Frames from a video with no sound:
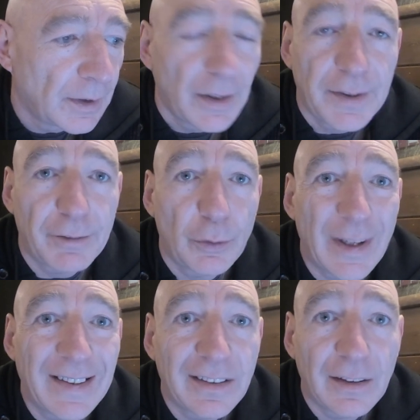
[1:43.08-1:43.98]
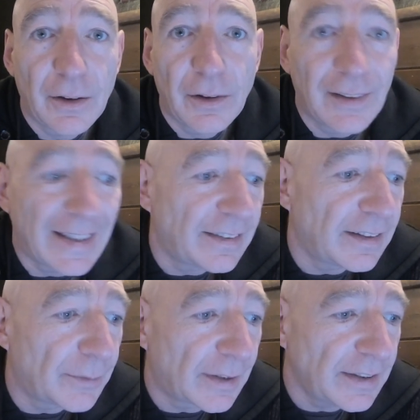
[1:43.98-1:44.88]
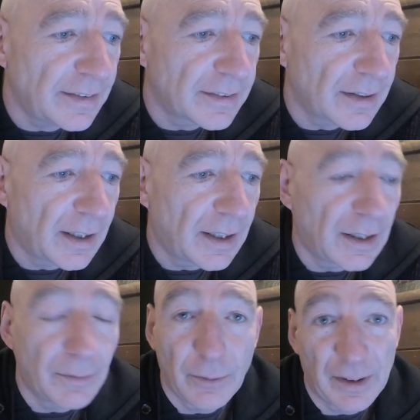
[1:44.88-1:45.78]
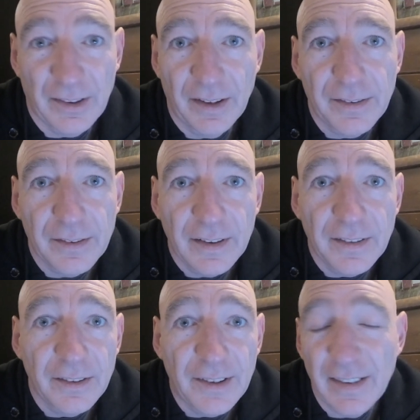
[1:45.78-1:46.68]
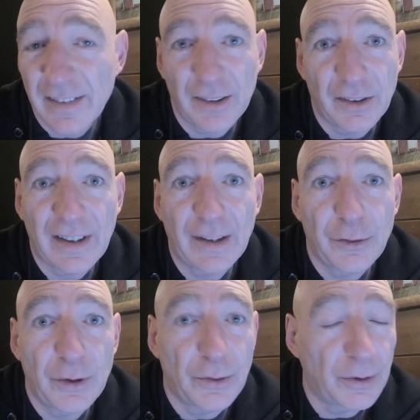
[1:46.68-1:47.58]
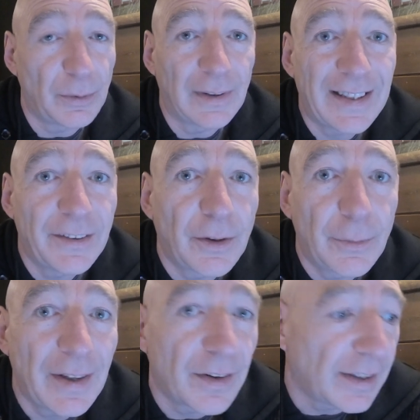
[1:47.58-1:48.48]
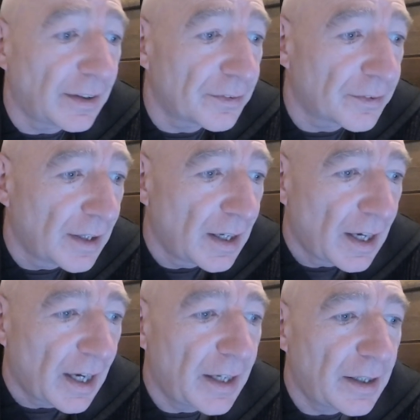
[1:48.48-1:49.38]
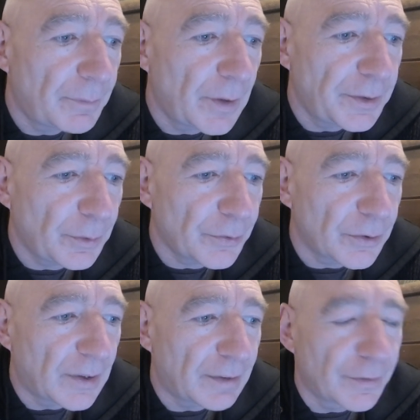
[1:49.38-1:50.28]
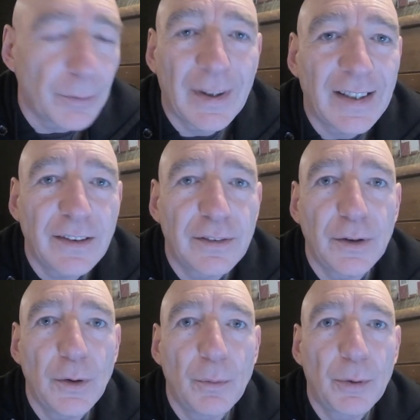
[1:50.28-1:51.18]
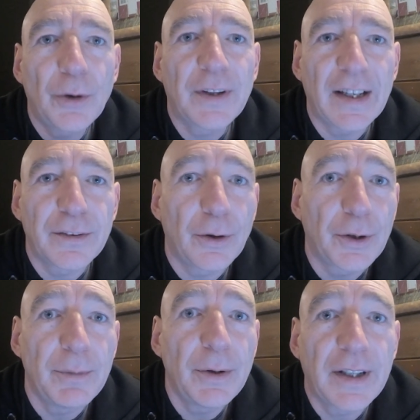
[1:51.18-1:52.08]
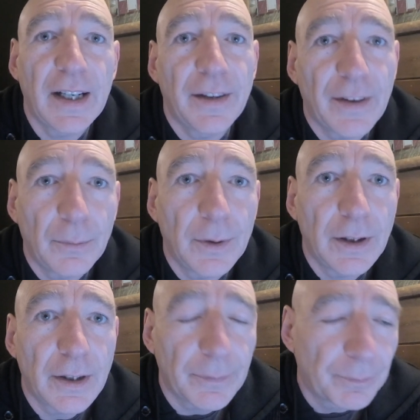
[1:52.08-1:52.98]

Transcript: You have a rental or lending right, which, as it suggests, that just allows you to lend or rent things. And you also have the right to broadcast or communicate that work.